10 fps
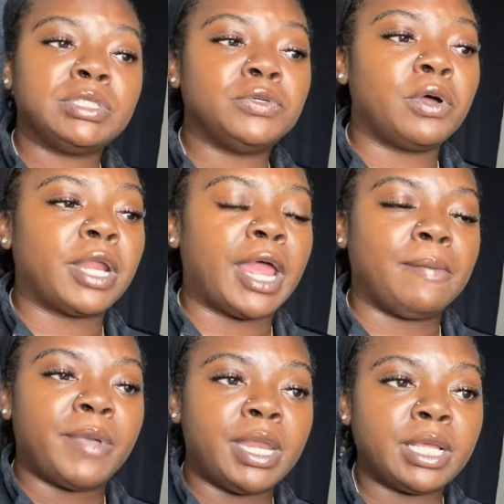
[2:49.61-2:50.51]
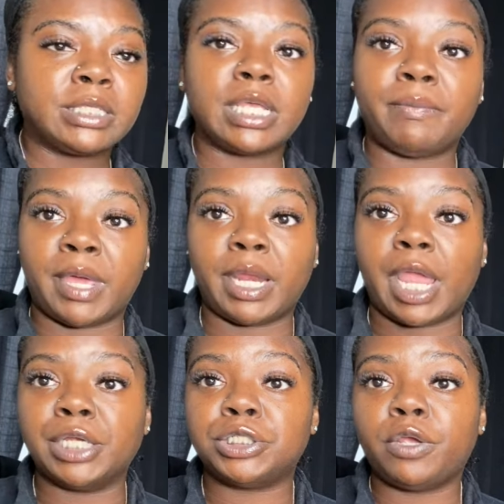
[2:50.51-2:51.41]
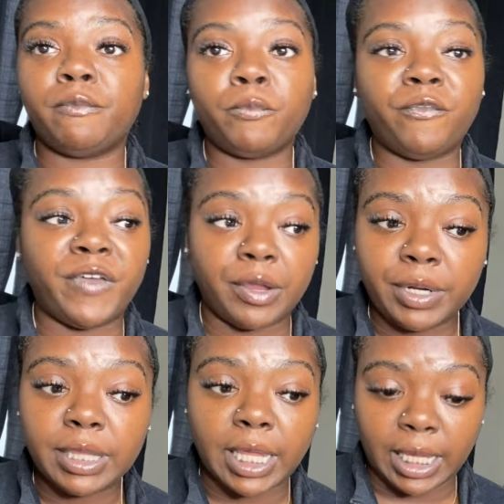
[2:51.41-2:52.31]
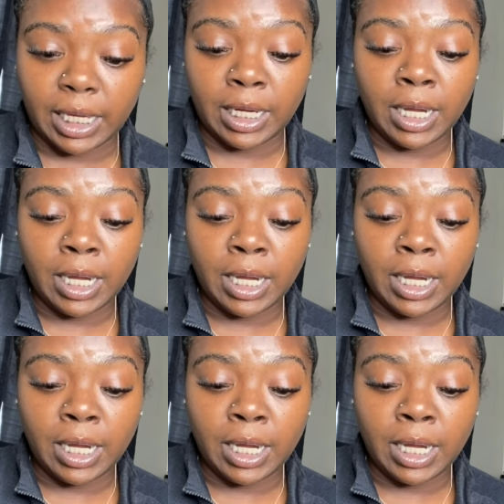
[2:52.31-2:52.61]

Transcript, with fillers: doing diabetics and medication very late